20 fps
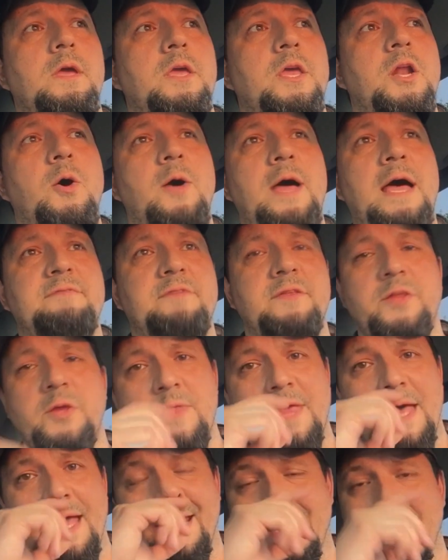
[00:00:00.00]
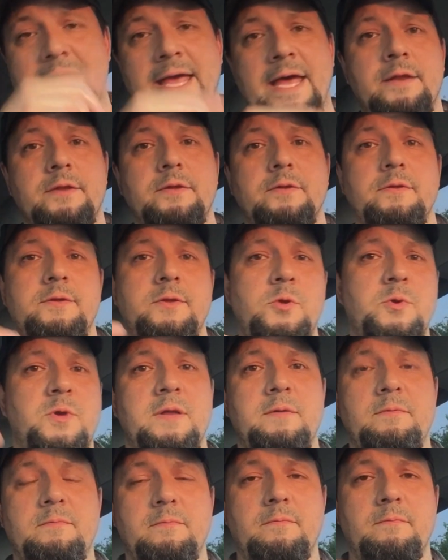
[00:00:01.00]
You don't have to do that. Again, you
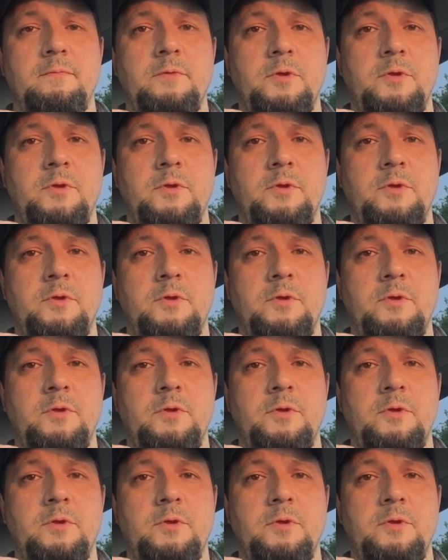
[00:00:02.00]
can